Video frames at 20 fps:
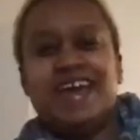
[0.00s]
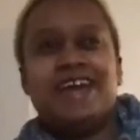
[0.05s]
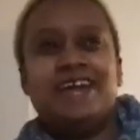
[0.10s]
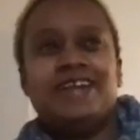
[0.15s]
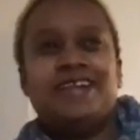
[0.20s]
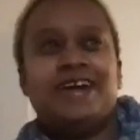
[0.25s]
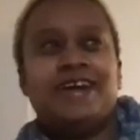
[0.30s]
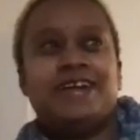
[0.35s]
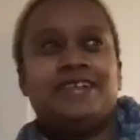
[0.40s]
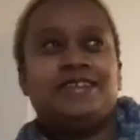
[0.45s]
And
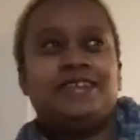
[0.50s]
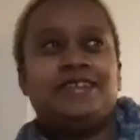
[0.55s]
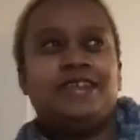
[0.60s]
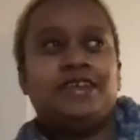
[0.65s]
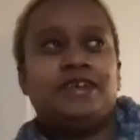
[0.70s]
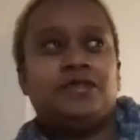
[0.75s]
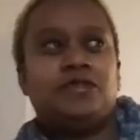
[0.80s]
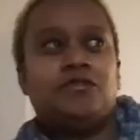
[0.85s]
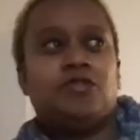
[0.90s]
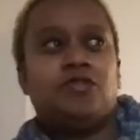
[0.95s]
I
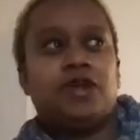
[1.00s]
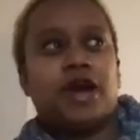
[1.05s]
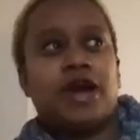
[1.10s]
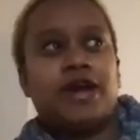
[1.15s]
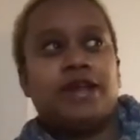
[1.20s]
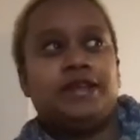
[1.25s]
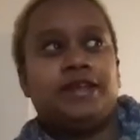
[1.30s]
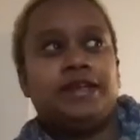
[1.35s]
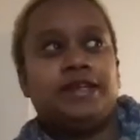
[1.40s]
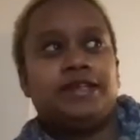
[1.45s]
think
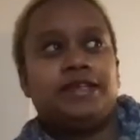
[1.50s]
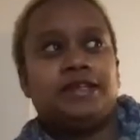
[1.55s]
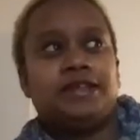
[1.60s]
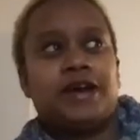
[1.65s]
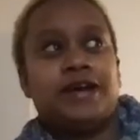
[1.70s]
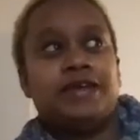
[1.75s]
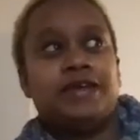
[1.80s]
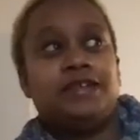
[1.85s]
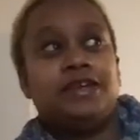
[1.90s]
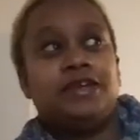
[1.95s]

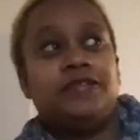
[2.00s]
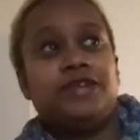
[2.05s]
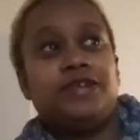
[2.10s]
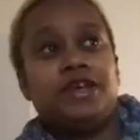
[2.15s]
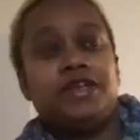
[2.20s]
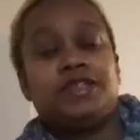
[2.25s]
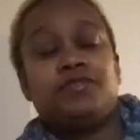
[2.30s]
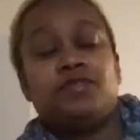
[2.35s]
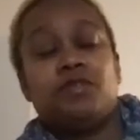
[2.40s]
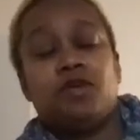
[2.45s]
I think of it
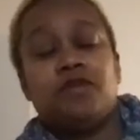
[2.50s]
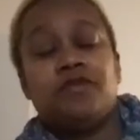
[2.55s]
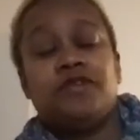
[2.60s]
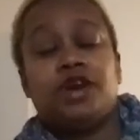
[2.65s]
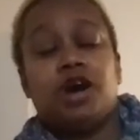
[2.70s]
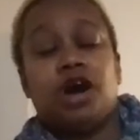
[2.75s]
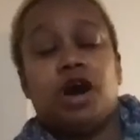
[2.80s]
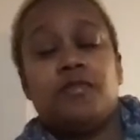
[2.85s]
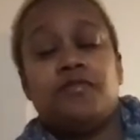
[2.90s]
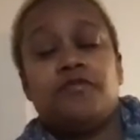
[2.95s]
as more of an
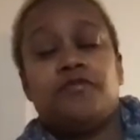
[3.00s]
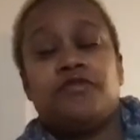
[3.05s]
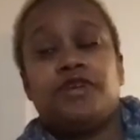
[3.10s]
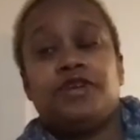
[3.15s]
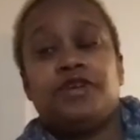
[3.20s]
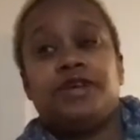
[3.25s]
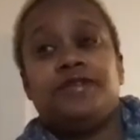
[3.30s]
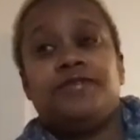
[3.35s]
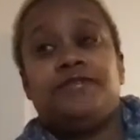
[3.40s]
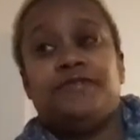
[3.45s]

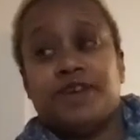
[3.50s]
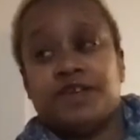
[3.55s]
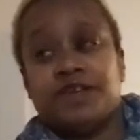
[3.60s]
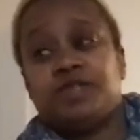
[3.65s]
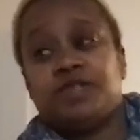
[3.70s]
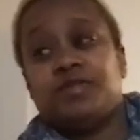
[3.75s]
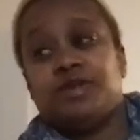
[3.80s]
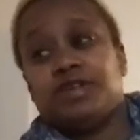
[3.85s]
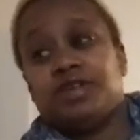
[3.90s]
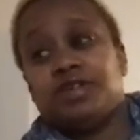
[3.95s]
upfront
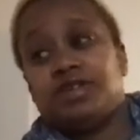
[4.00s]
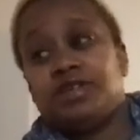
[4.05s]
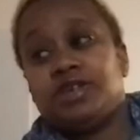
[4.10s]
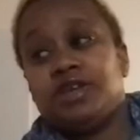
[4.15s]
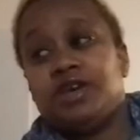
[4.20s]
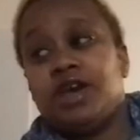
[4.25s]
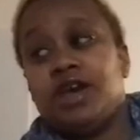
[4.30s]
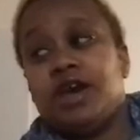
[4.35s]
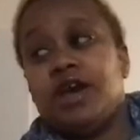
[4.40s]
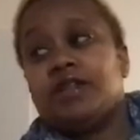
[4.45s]
investment.
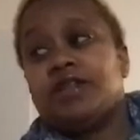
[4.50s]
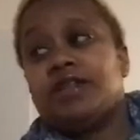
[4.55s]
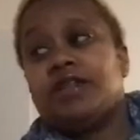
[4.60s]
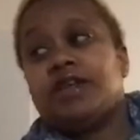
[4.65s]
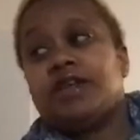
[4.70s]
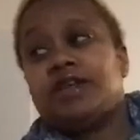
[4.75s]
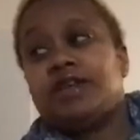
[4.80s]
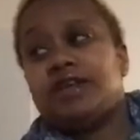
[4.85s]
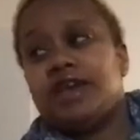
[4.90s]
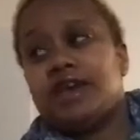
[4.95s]

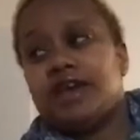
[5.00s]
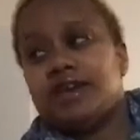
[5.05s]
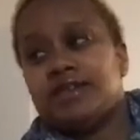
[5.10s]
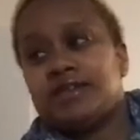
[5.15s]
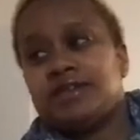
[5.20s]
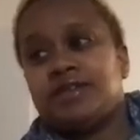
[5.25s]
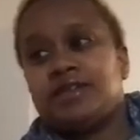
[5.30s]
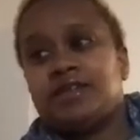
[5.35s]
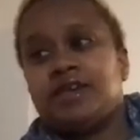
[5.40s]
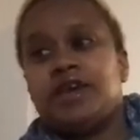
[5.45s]
Like,
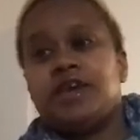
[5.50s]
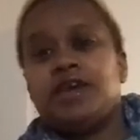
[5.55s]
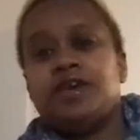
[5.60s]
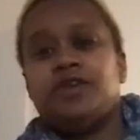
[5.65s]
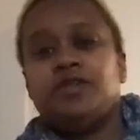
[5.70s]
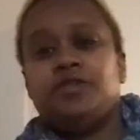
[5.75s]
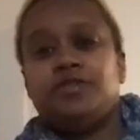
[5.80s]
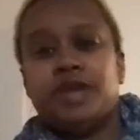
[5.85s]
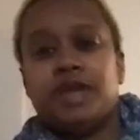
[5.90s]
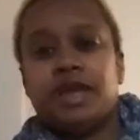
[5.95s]
yes,
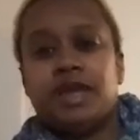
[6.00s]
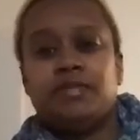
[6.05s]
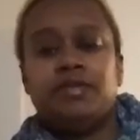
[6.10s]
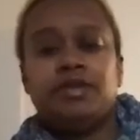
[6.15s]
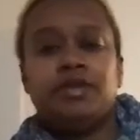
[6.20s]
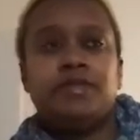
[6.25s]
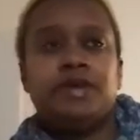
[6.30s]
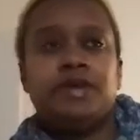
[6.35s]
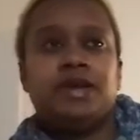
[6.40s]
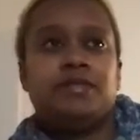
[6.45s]
you'll be able to
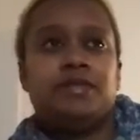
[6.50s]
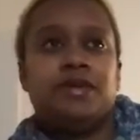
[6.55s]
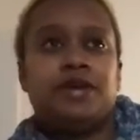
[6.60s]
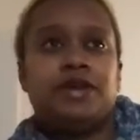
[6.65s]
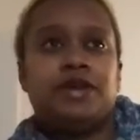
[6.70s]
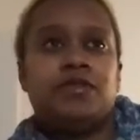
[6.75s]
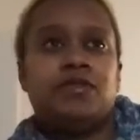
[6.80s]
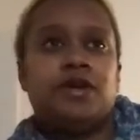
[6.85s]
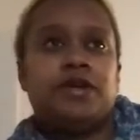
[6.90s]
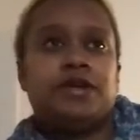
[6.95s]
make
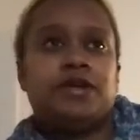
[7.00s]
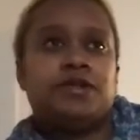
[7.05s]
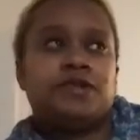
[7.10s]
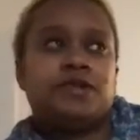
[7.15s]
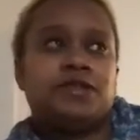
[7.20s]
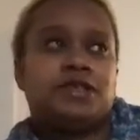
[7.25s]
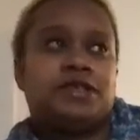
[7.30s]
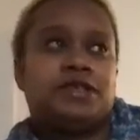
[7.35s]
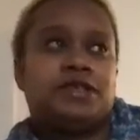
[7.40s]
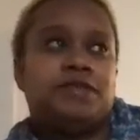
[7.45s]
money while you're
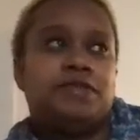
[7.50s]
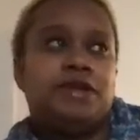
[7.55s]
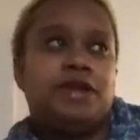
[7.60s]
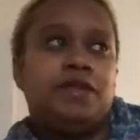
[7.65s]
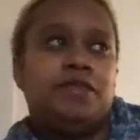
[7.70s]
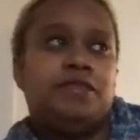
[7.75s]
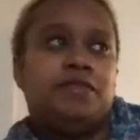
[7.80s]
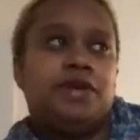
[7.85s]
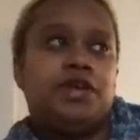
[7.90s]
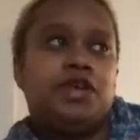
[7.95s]

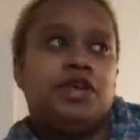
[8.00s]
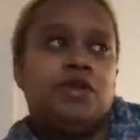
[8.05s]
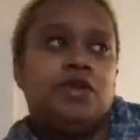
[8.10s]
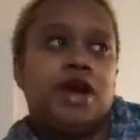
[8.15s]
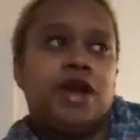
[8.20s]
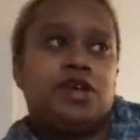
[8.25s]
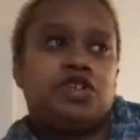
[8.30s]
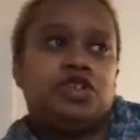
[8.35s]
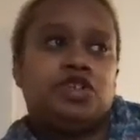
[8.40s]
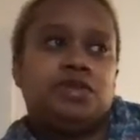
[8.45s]
sleeping, but you
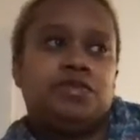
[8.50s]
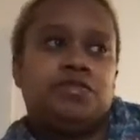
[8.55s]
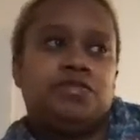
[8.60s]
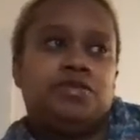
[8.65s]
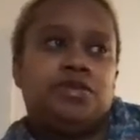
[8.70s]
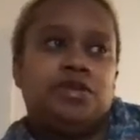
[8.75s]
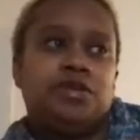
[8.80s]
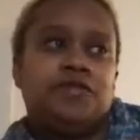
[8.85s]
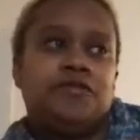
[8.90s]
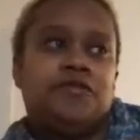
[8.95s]
actually
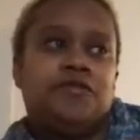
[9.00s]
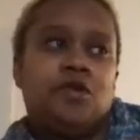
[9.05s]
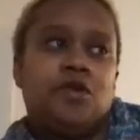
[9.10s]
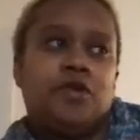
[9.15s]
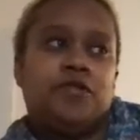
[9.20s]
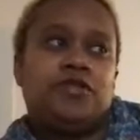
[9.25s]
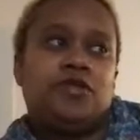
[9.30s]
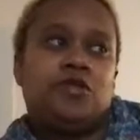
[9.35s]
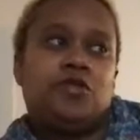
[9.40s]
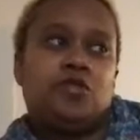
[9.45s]
put
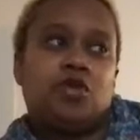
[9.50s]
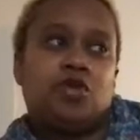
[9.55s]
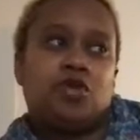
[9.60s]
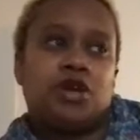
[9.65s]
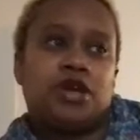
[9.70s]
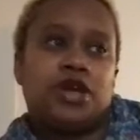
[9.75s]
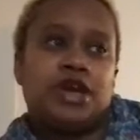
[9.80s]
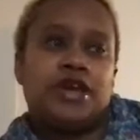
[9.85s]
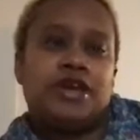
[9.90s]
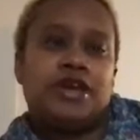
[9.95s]
forth the
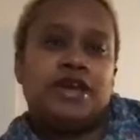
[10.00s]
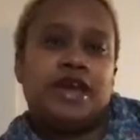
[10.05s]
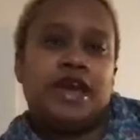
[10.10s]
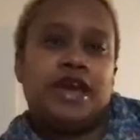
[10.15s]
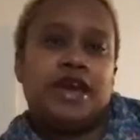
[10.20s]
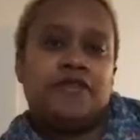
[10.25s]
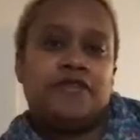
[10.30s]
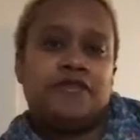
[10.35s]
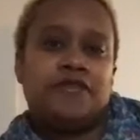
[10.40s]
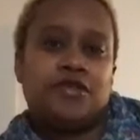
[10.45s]
work and the
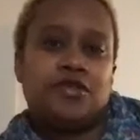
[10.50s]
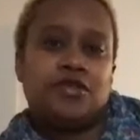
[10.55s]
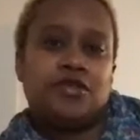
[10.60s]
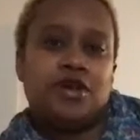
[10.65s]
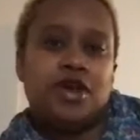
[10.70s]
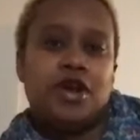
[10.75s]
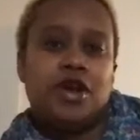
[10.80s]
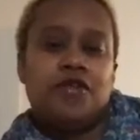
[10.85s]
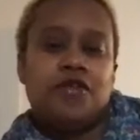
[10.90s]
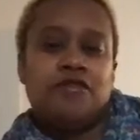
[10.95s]
effort
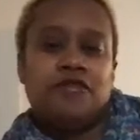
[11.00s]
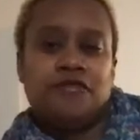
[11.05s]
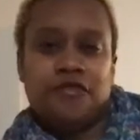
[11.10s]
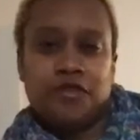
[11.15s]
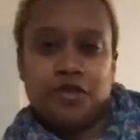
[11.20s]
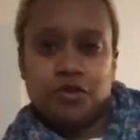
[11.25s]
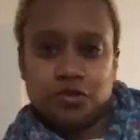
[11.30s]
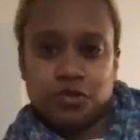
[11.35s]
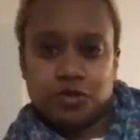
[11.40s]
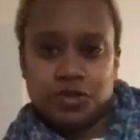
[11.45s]

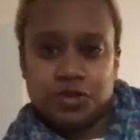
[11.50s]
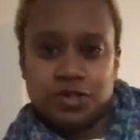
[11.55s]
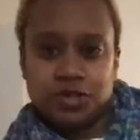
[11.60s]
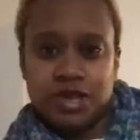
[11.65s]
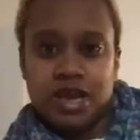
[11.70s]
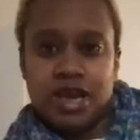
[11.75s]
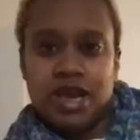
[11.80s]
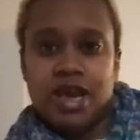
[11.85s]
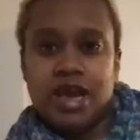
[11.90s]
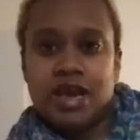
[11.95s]
first
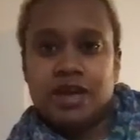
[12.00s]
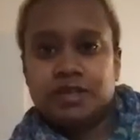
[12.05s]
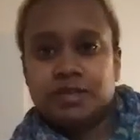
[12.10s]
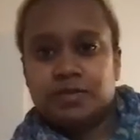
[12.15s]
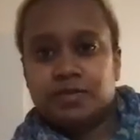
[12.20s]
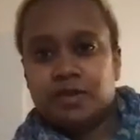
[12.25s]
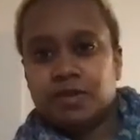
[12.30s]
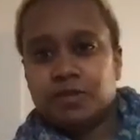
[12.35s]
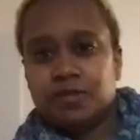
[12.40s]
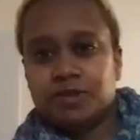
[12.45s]
as
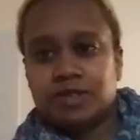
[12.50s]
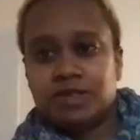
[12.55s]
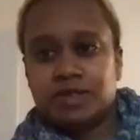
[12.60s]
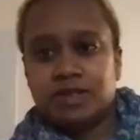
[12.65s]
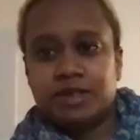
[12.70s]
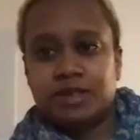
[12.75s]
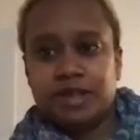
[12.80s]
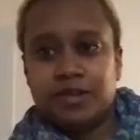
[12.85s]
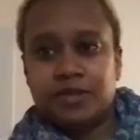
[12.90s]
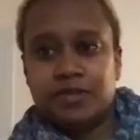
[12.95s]
opposed to
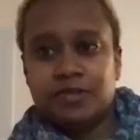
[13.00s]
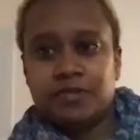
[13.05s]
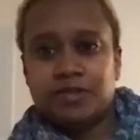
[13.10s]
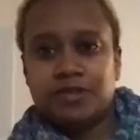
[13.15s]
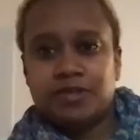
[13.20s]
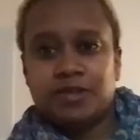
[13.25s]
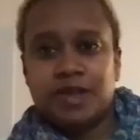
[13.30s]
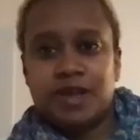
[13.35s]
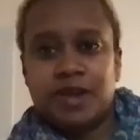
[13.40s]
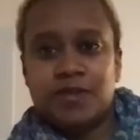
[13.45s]
later.
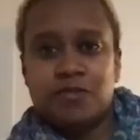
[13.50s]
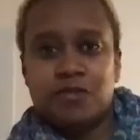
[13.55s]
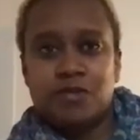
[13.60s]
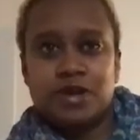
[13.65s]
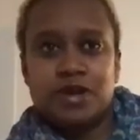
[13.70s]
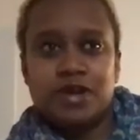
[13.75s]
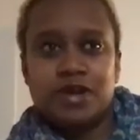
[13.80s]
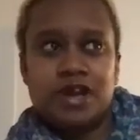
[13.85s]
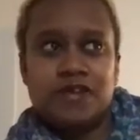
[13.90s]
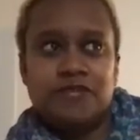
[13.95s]
So that work
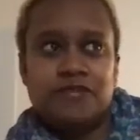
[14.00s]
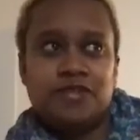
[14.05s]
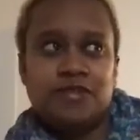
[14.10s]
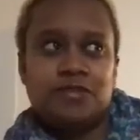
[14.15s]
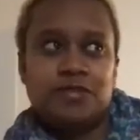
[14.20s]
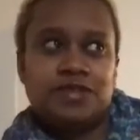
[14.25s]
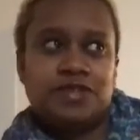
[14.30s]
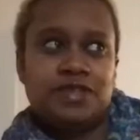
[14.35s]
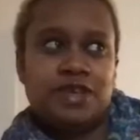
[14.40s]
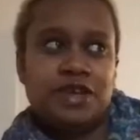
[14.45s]
and effort
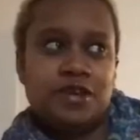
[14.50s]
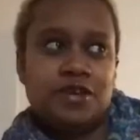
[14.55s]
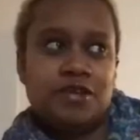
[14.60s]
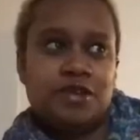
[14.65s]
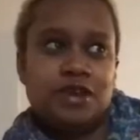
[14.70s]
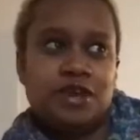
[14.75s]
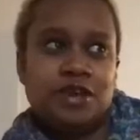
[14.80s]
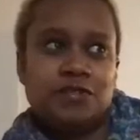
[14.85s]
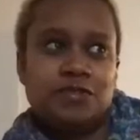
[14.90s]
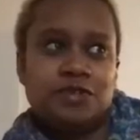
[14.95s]
was there.
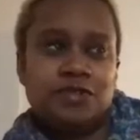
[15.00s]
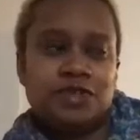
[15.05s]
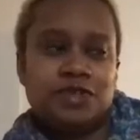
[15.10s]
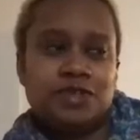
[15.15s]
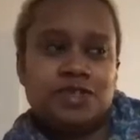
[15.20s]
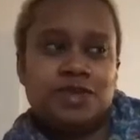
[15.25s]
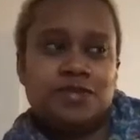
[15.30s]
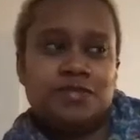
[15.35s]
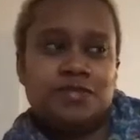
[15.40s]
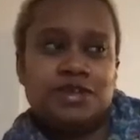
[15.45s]
It was
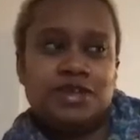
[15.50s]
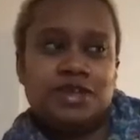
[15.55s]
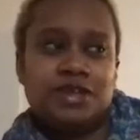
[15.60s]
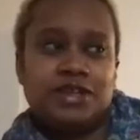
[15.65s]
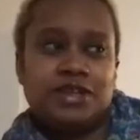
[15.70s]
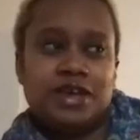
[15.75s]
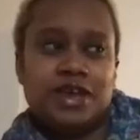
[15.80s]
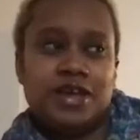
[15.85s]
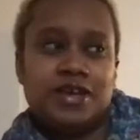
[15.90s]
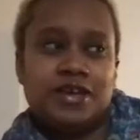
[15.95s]
just something
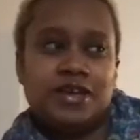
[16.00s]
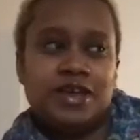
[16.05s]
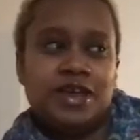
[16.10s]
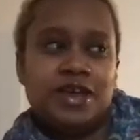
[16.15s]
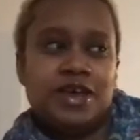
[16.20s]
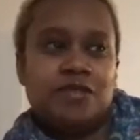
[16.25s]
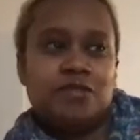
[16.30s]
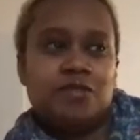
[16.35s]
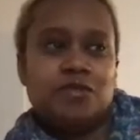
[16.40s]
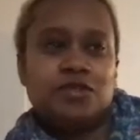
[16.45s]
that
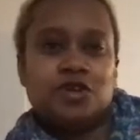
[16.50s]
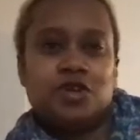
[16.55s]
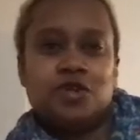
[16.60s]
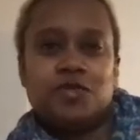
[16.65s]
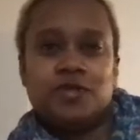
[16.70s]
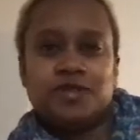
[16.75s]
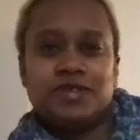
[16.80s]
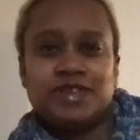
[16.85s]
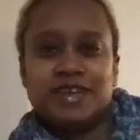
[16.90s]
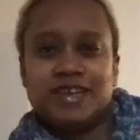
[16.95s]
was
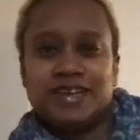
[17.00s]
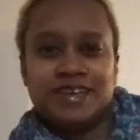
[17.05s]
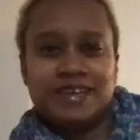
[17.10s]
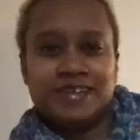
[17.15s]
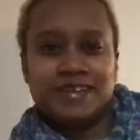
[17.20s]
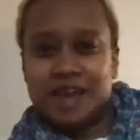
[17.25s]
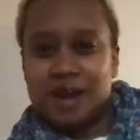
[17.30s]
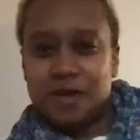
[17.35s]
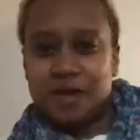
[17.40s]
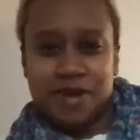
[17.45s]
almost like a
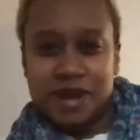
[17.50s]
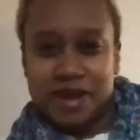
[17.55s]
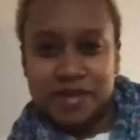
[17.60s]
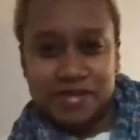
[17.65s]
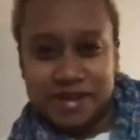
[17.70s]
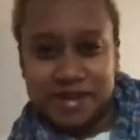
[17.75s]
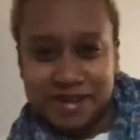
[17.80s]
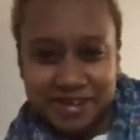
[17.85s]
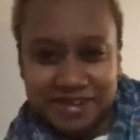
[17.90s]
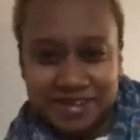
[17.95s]
down
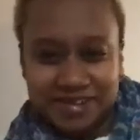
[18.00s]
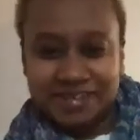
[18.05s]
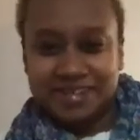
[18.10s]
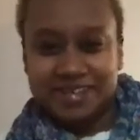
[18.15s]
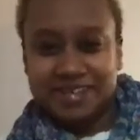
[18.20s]
payment.